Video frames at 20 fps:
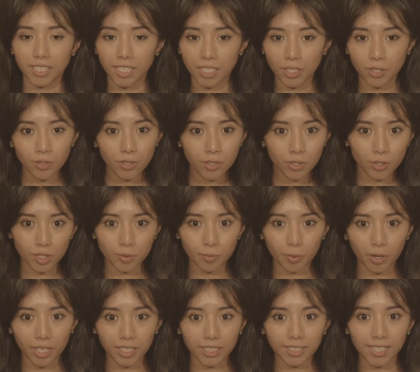Into the search
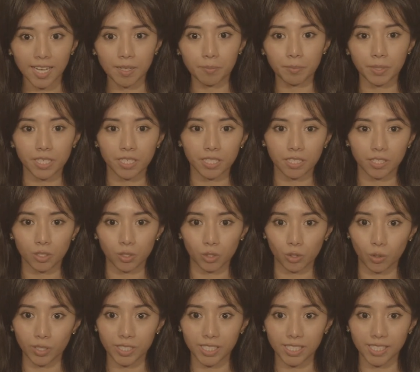bar, type in
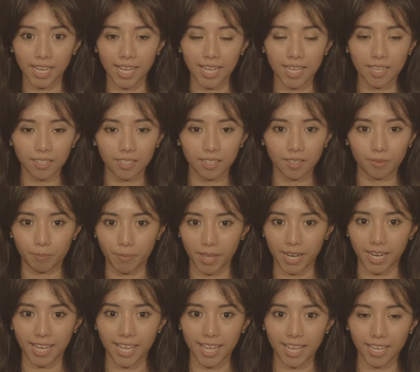your state
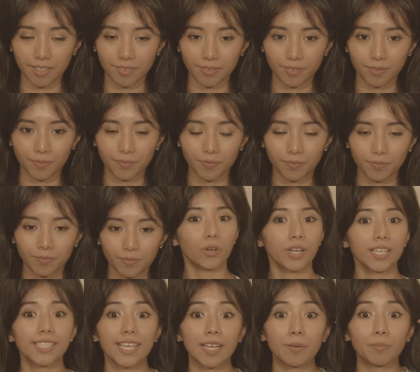Medicaid. For
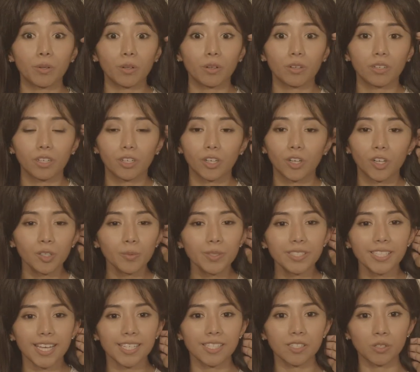example, Her
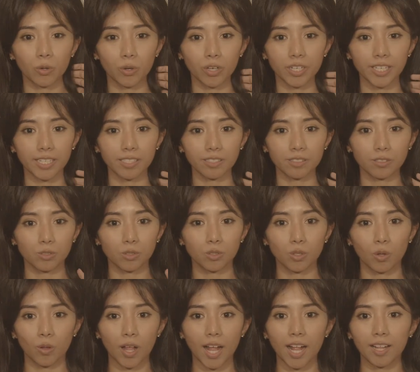resides in Oregon,
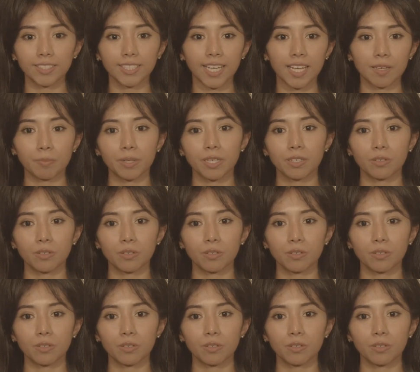so I'll type